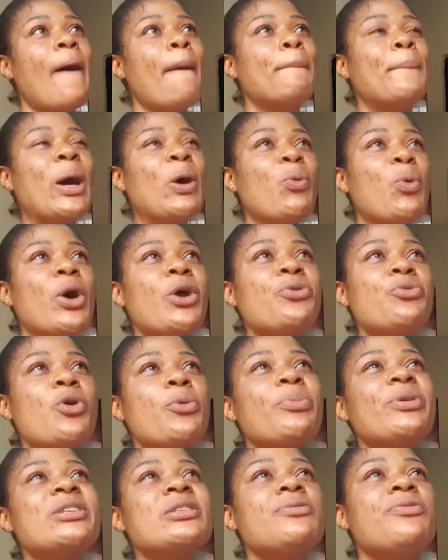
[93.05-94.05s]
my
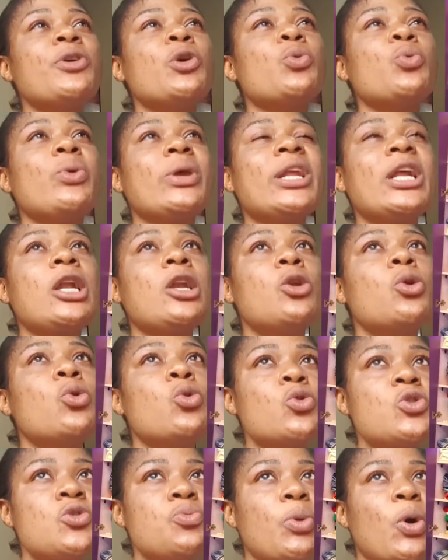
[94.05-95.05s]
wardrobe is filled with
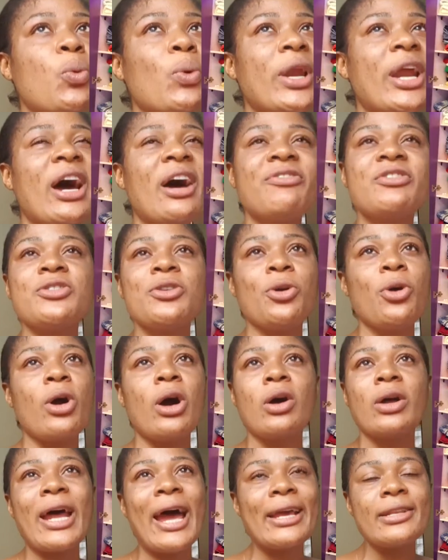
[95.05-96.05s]
clothes, but when I have to go
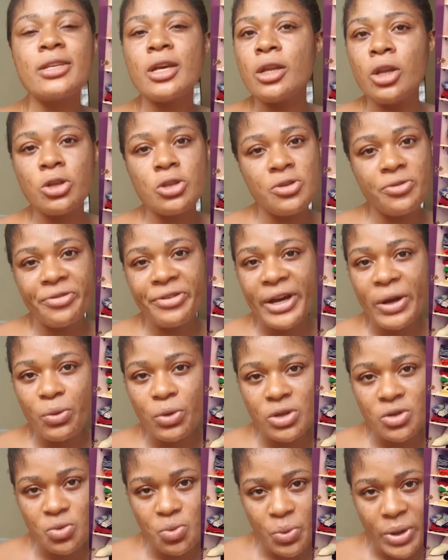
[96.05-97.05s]
out, I turn out to find
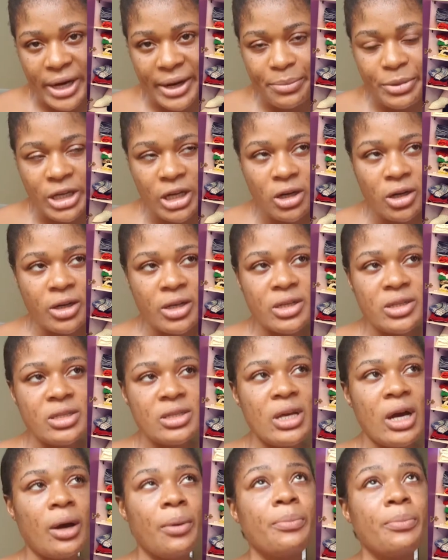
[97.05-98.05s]
what to wear, because